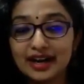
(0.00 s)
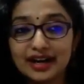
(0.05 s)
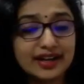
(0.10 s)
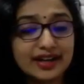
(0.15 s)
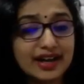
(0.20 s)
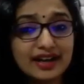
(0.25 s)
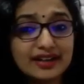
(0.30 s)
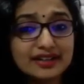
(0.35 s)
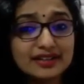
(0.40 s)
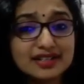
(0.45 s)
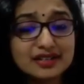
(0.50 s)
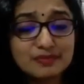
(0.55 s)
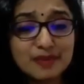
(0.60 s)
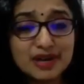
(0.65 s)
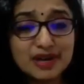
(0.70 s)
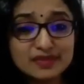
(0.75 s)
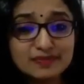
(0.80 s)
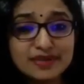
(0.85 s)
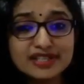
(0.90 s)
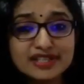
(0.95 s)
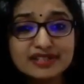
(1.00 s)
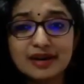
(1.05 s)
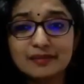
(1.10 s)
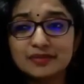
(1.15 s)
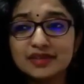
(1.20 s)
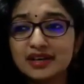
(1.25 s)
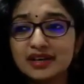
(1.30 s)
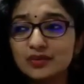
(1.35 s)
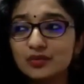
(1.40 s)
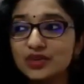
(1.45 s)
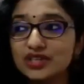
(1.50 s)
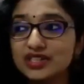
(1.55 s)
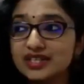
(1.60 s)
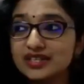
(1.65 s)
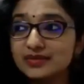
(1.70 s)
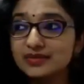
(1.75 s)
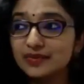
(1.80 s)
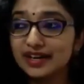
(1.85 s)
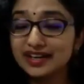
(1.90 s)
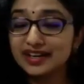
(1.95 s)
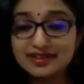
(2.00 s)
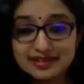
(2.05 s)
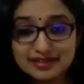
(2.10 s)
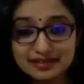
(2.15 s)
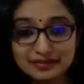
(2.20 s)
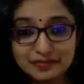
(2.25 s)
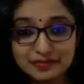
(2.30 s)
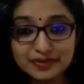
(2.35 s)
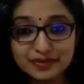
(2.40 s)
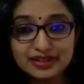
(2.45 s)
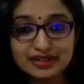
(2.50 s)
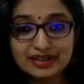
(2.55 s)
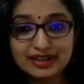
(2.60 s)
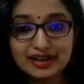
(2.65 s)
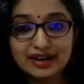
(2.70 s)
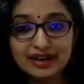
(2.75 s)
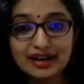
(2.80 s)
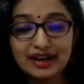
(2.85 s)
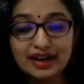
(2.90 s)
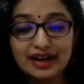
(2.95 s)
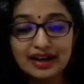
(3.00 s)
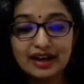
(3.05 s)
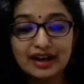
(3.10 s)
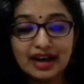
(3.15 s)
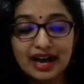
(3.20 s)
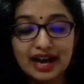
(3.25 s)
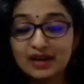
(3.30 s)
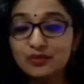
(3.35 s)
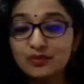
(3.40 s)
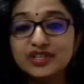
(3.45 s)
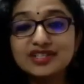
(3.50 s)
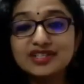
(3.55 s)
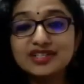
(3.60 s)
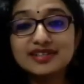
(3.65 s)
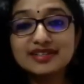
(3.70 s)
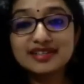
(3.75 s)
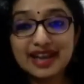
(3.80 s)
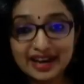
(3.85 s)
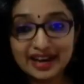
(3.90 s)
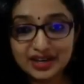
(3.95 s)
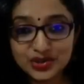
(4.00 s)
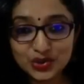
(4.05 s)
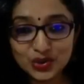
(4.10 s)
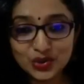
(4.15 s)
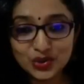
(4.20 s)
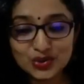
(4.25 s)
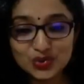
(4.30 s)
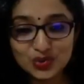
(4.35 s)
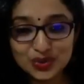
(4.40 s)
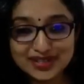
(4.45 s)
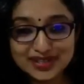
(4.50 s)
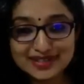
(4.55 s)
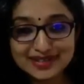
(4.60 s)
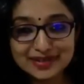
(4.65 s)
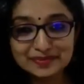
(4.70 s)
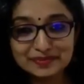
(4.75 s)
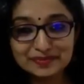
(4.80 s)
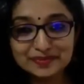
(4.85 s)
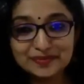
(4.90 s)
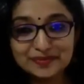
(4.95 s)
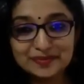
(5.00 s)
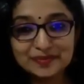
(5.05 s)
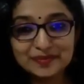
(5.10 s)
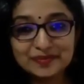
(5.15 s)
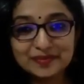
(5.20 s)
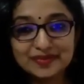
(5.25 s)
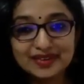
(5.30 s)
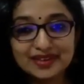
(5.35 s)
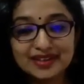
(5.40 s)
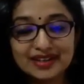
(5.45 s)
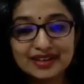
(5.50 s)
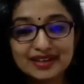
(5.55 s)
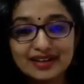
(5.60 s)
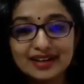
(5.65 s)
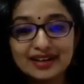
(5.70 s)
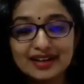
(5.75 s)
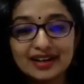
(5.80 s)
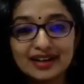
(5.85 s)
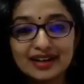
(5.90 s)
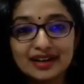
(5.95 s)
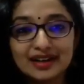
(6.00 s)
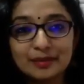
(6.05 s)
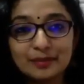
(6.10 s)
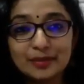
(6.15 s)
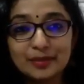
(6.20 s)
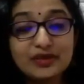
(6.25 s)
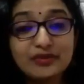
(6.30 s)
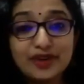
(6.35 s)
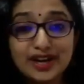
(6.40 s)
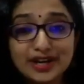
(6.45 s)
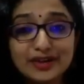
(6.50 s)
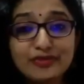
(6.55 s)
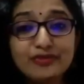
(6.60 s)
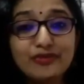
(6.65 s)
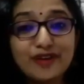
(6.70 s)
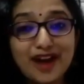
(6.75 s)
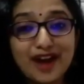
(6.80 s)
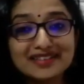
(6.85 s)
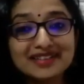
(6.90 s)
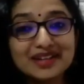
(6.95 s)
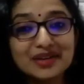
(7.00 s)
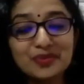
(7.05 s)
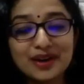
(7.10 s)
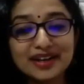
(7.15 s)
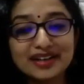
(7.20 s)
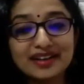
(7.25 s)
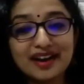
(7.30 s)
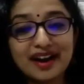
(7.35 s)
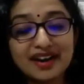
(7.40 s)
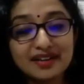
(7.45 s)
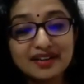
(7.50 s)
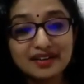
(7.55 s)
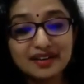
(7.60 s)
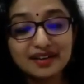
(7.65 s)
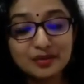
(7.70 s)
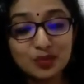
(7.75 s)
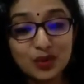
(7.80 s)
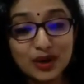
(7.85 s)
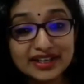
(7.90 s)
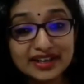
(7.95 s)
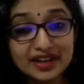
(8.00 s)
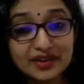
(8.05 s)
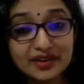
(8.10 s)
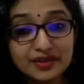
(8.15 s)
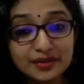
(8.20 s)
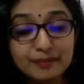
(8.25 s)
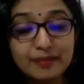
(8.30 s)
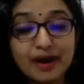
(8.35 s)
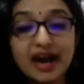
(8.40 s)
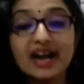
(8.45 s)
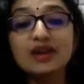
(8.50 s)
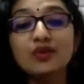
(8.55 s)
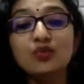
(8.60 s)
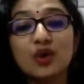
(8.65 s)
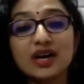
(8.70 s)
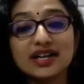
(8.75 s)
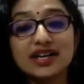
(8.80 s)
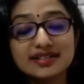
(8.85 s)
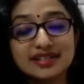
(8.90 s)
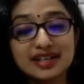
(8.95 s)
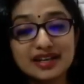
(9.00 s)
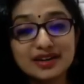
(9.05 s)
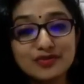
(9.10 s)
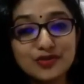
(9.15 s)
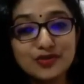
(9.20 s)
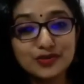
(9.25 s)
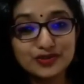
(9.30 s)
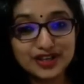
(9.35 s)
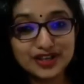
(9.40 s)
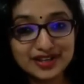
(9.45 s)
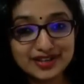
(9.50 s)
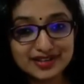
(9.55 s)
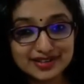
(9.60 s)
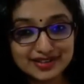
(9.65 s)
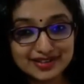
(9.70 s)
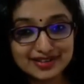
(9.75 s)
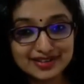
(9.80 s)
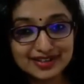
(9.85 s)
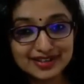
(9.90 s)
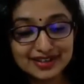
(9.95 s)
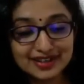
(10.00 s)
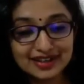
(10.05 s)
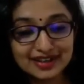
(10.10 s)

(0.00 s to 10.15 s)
Again, this must be something which is very simple and which is age-old wisdom. But the very fact that one can remind oneself of this